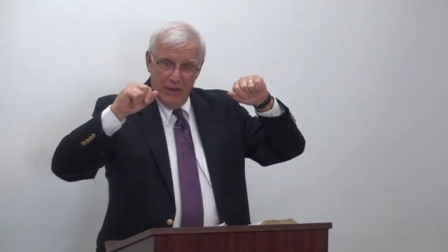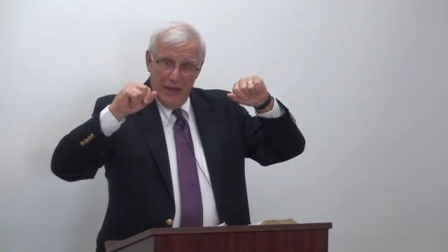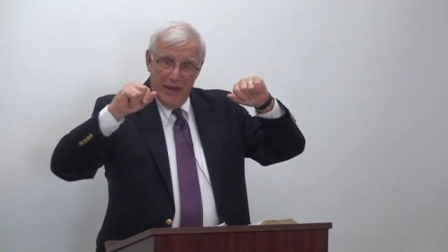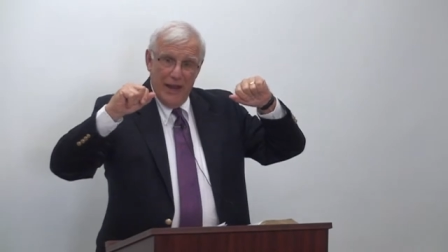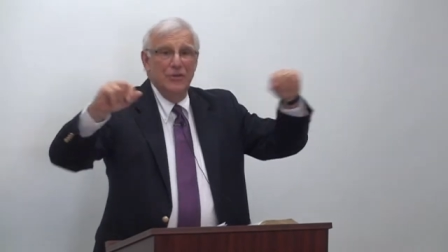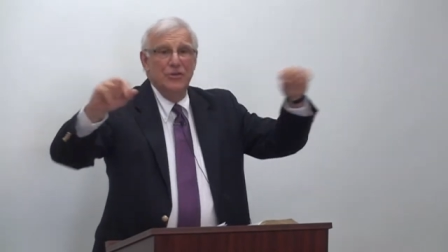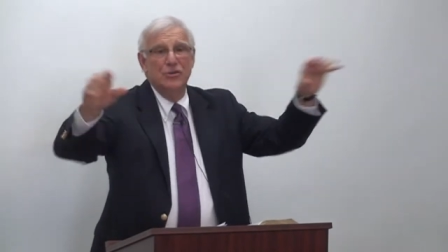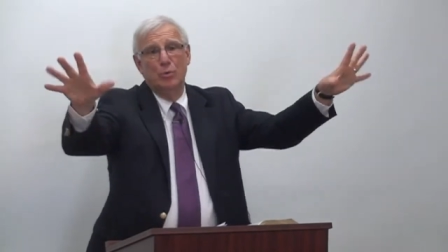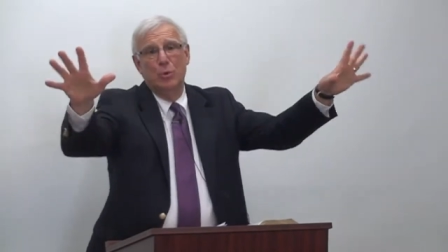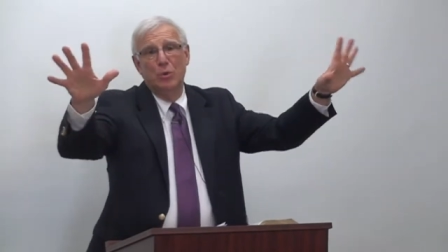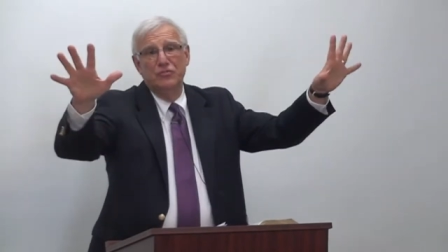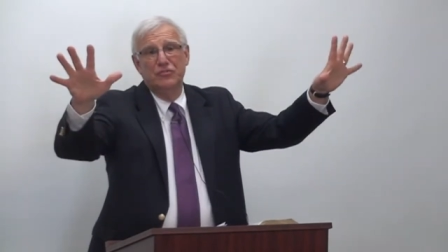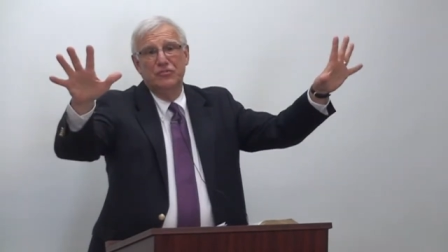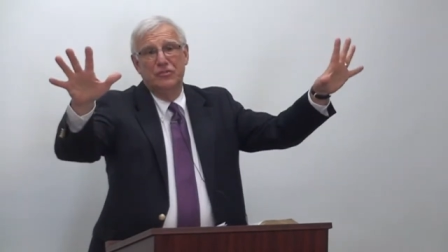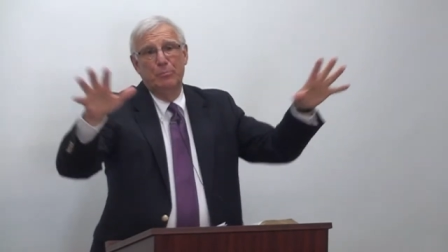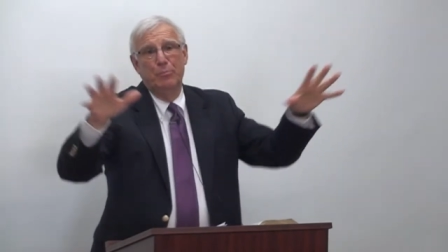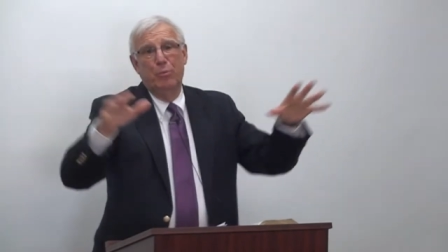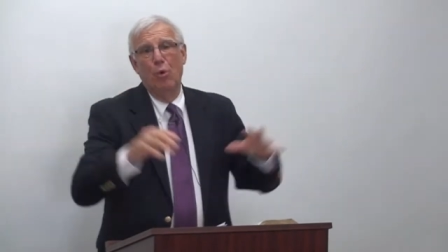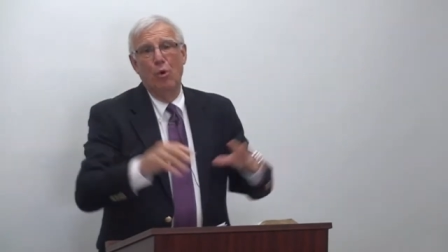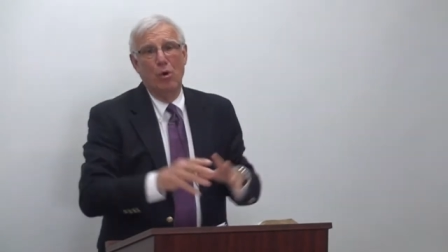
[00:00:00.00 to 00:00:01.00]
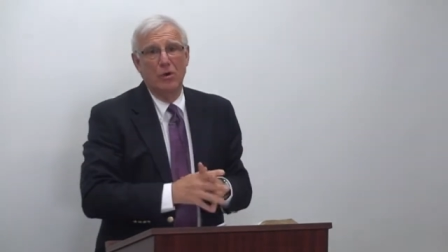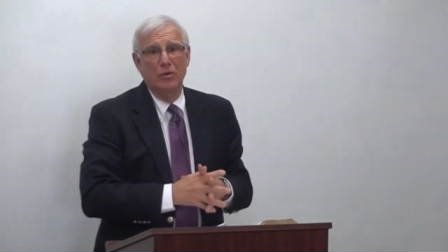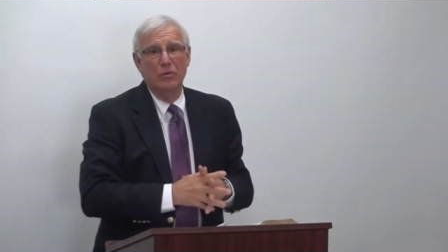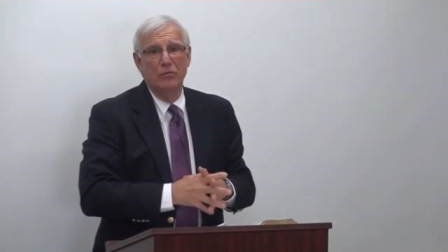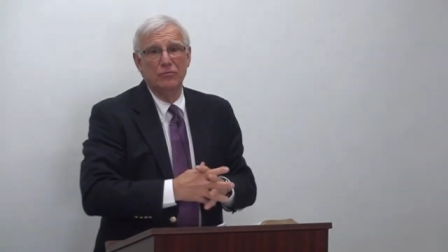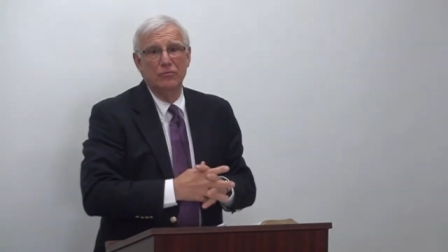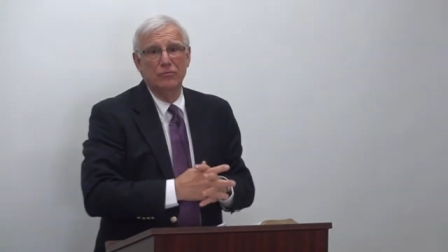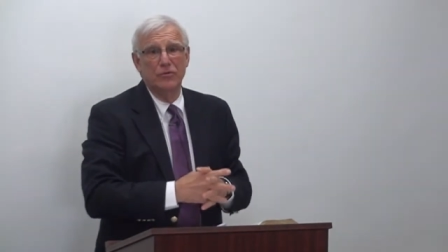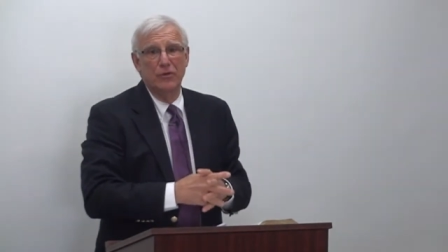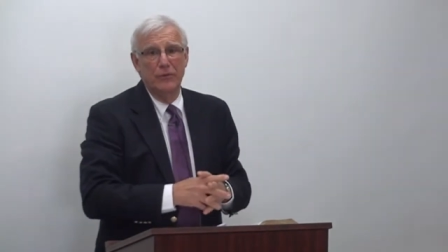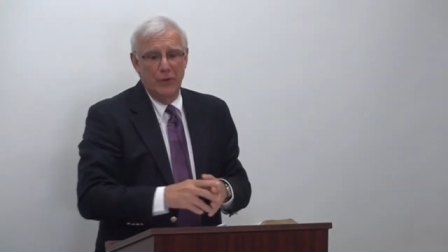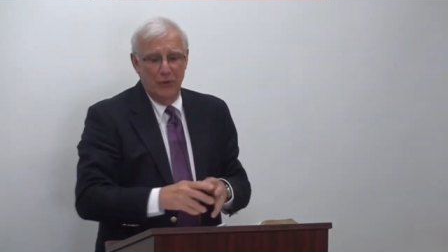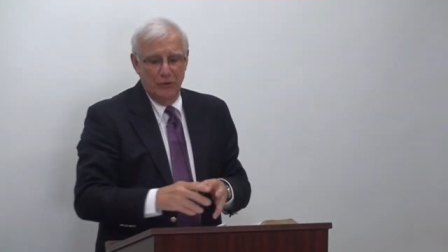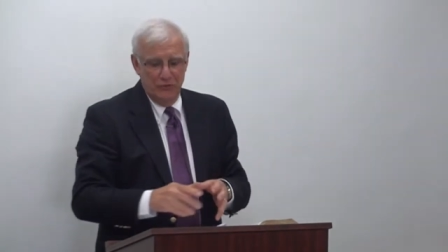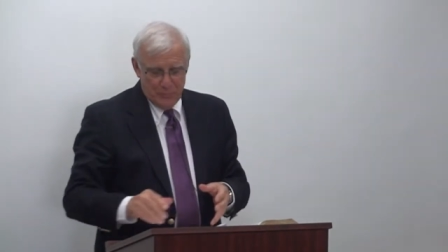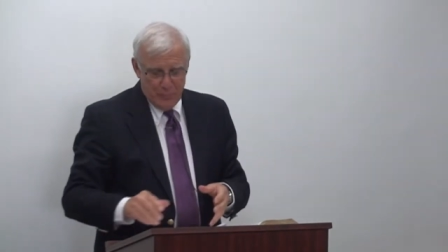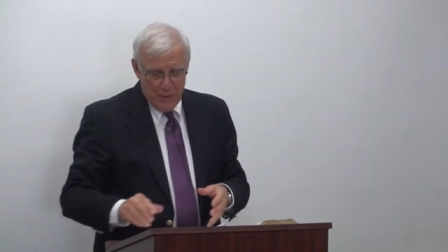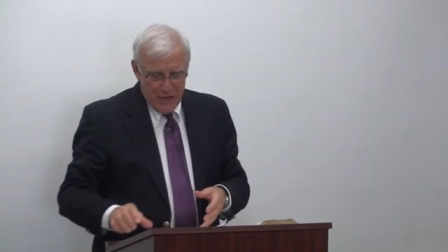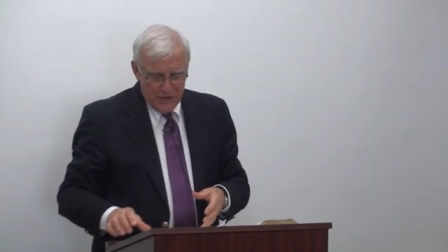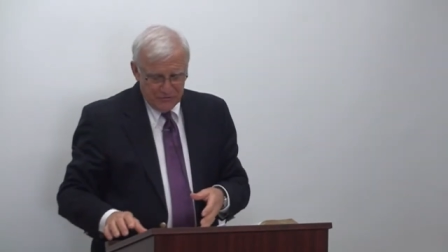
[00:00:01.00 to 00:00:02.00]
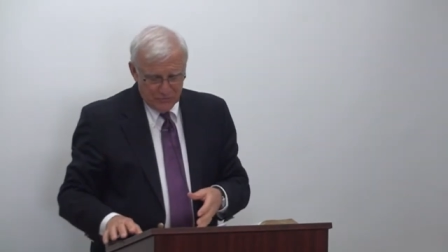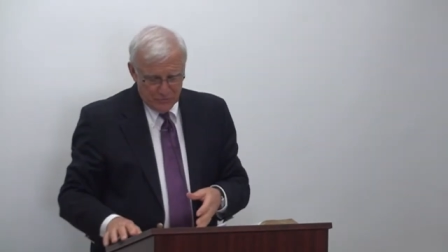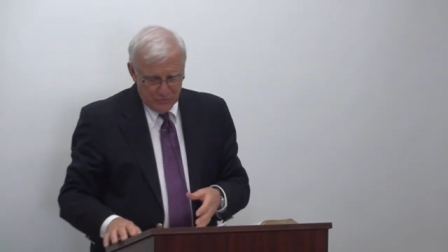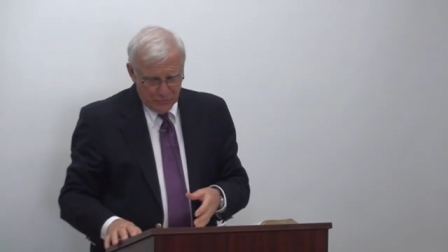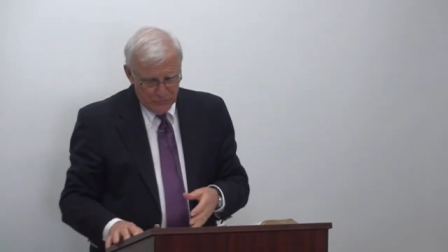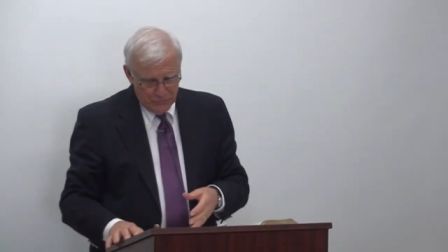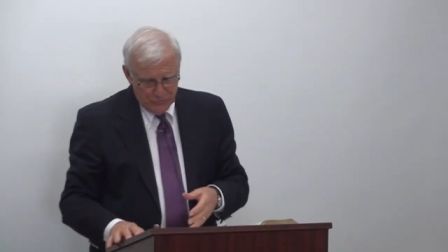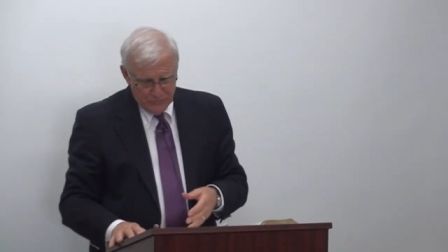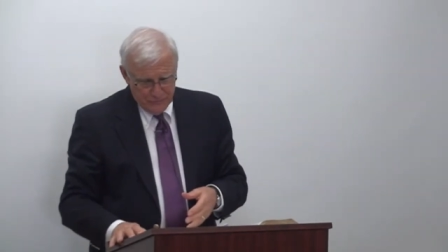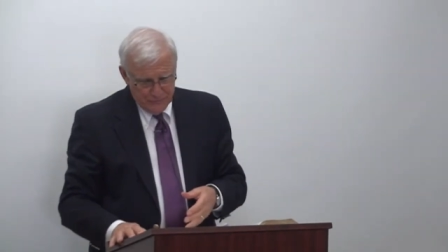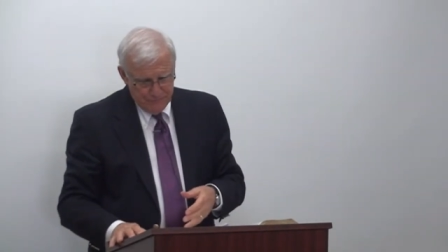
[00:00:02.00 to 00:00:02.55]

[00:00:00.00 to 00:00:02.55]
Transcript: annual support to those pastors.